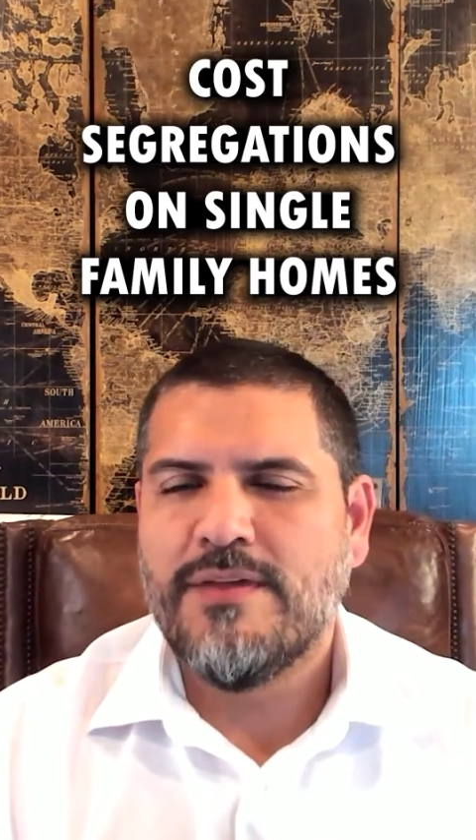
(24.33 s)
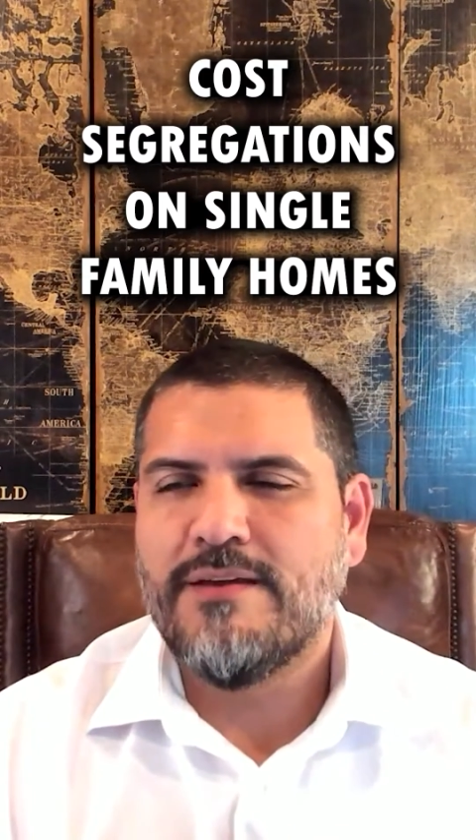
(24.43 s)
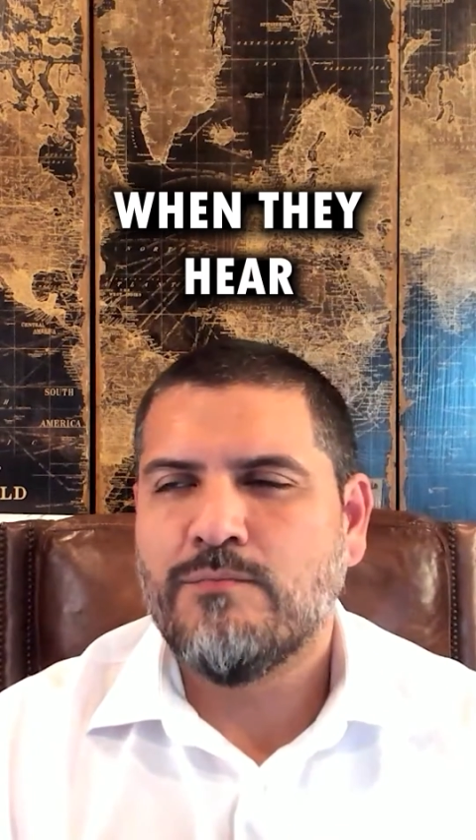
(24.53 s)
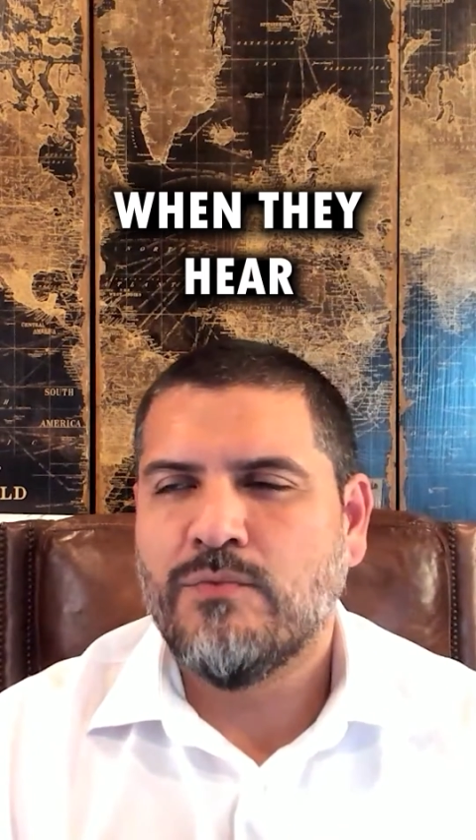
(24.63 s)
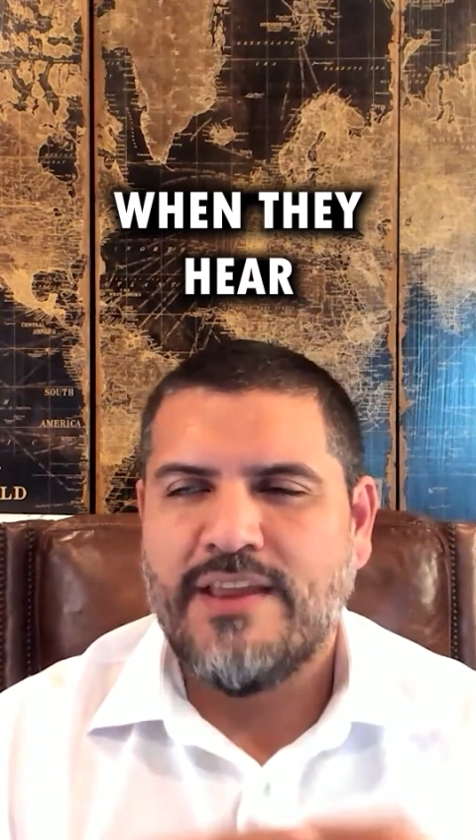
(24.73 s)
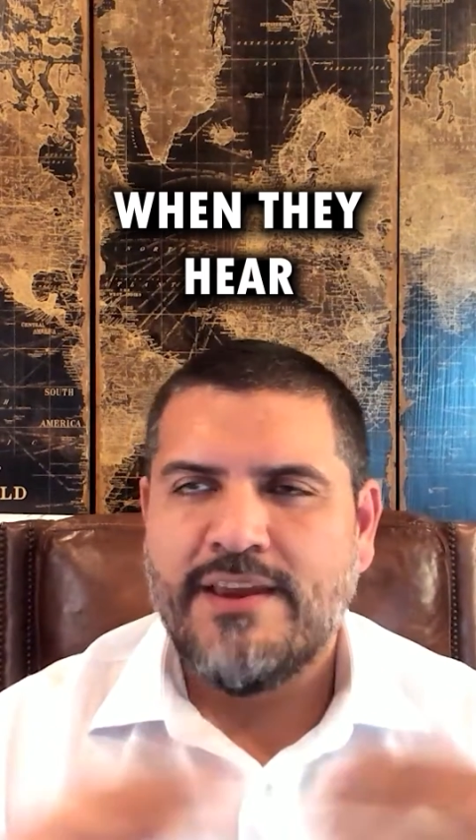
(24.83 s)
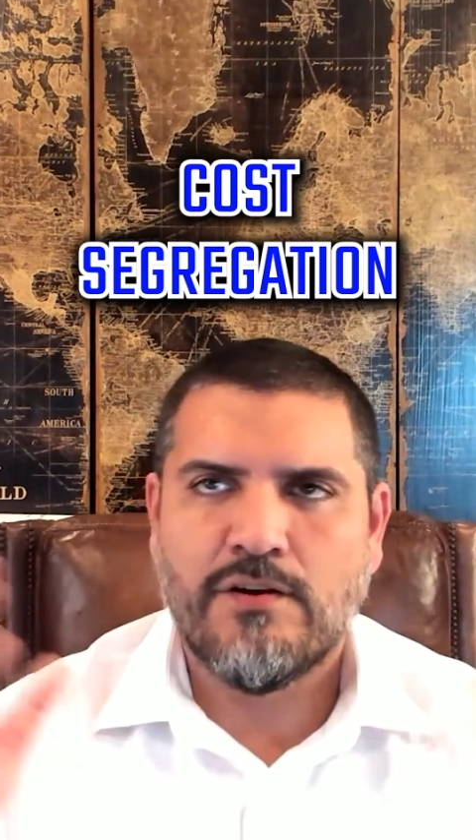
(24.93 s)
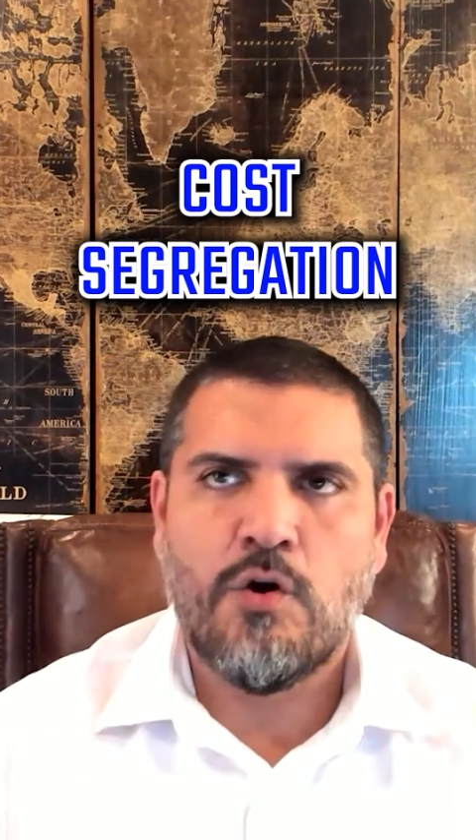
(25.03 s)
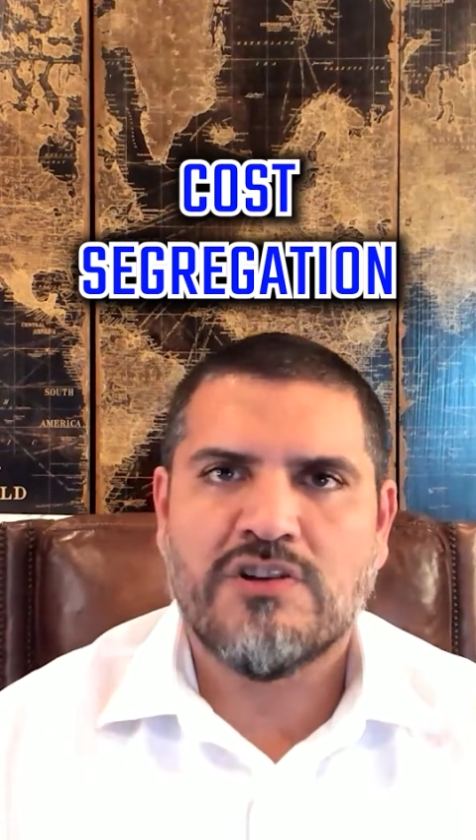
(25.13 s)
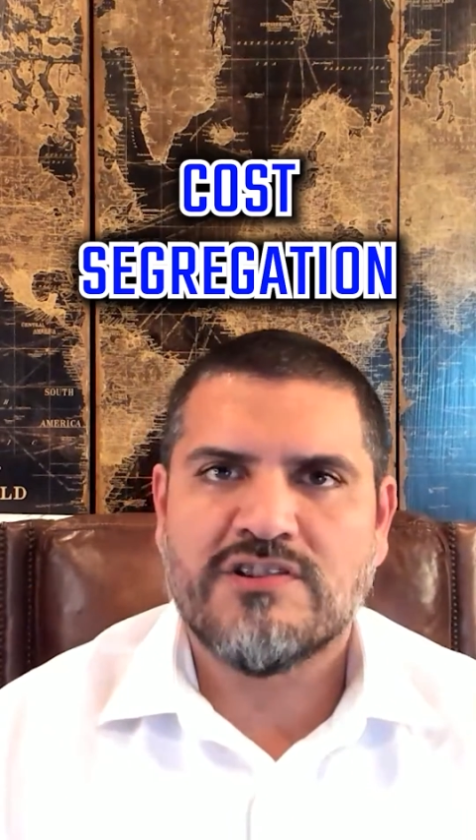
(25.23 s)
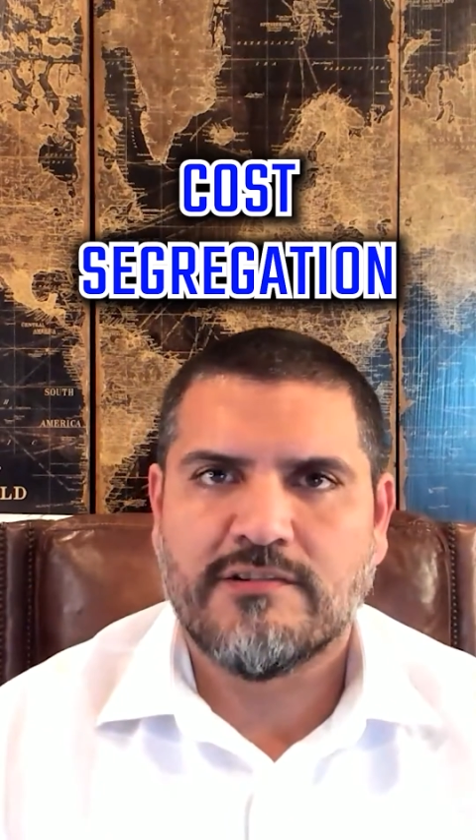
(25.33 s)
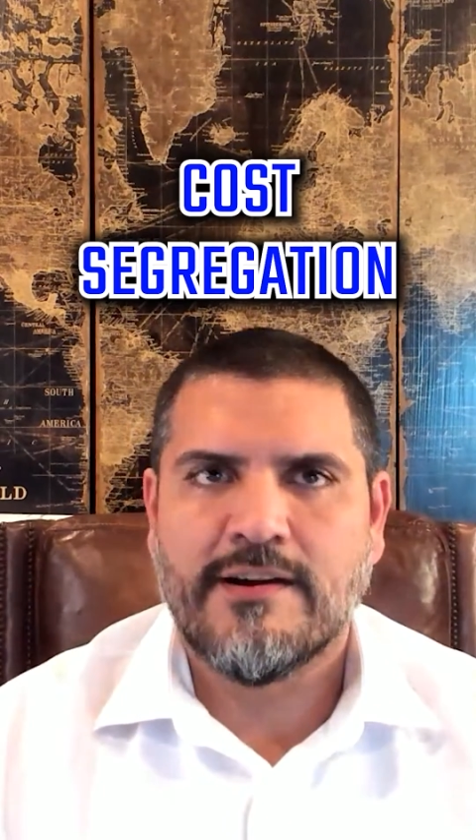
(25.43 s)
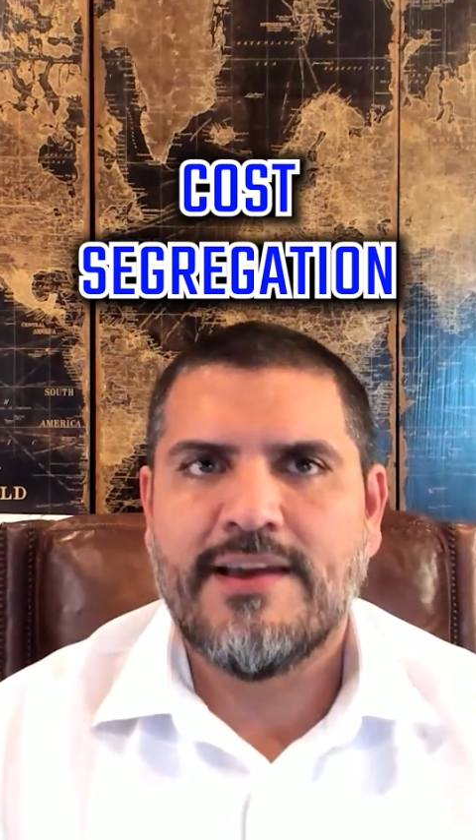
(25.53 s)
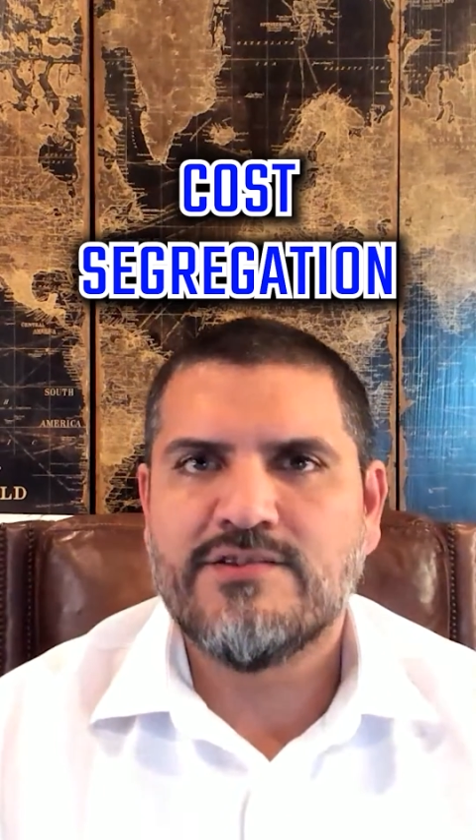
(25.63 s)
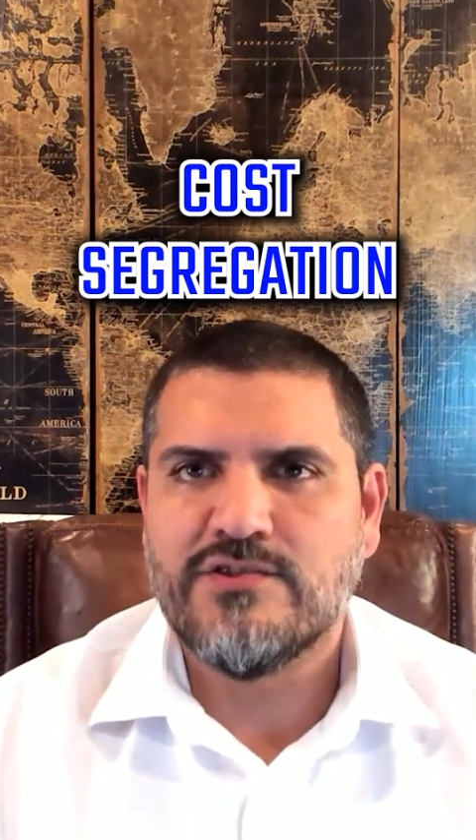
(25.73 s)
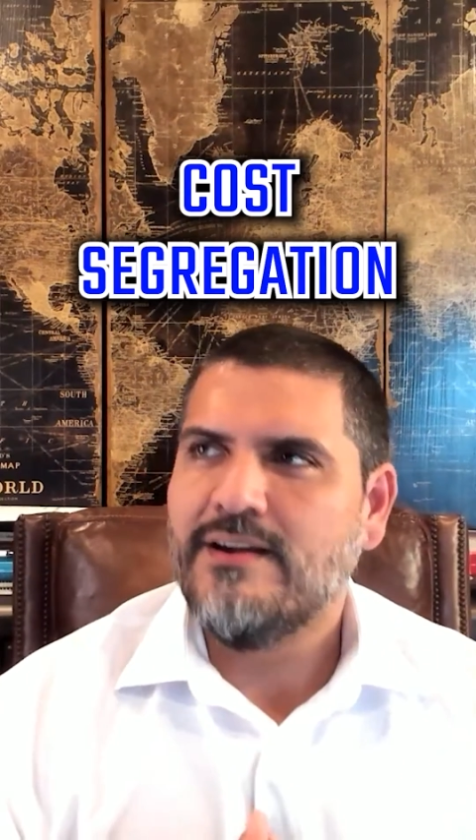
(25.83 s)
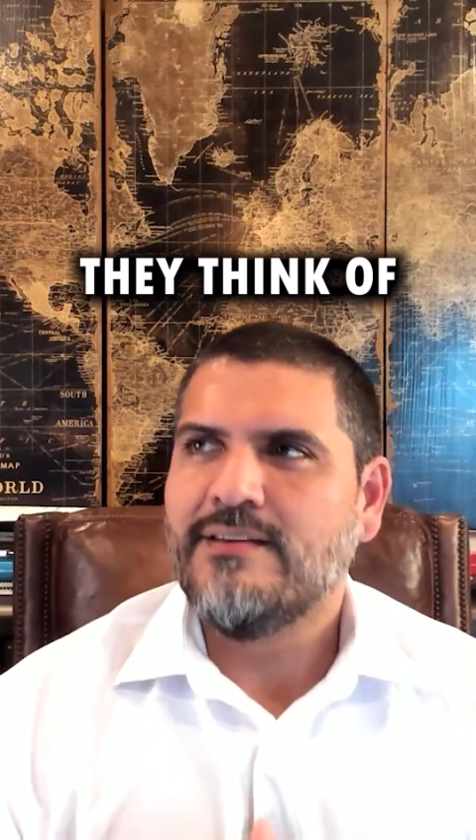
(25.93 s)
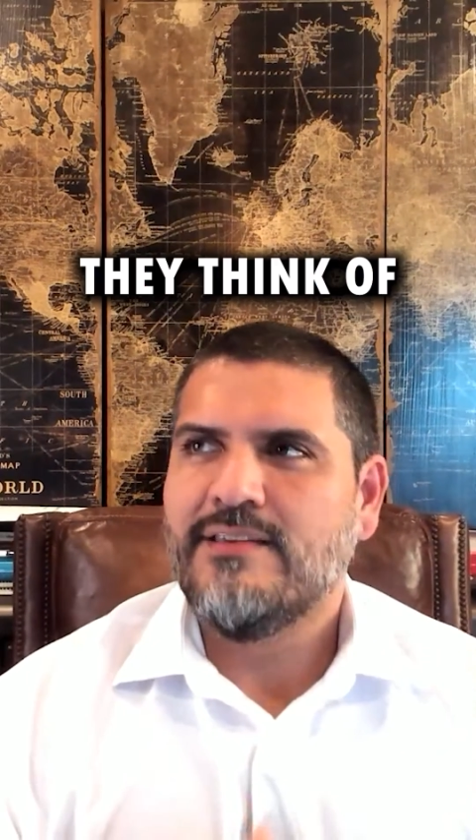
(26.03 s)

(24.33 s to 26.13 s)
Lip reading: When they hear cost segregation,